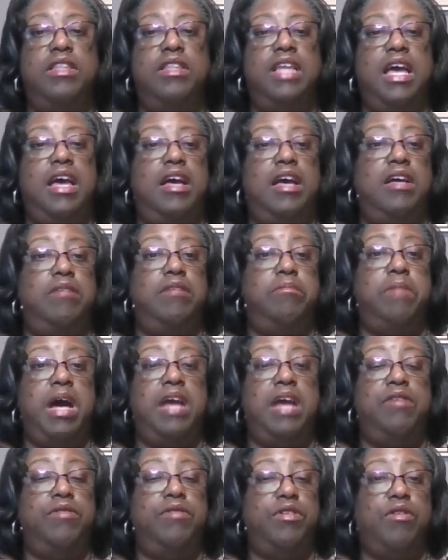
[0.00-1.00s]
that
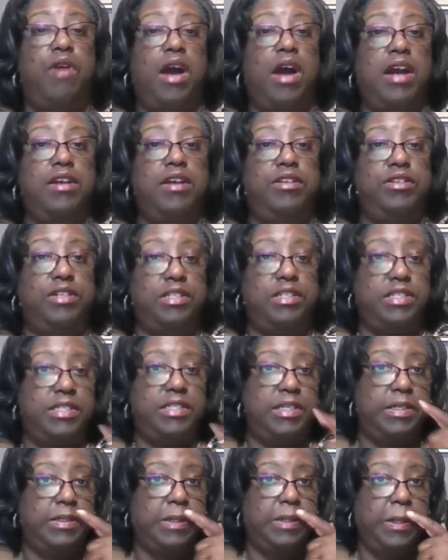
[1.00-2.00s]
might require your
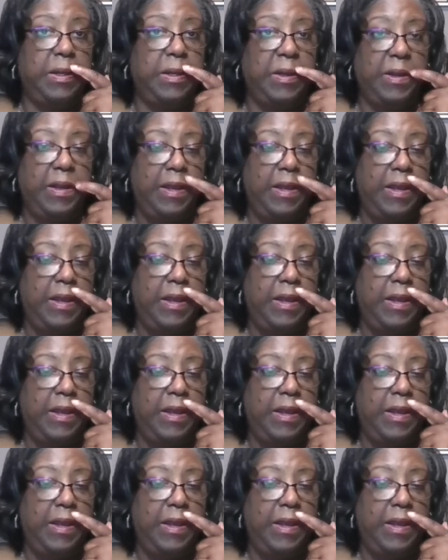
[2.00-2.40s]
attention.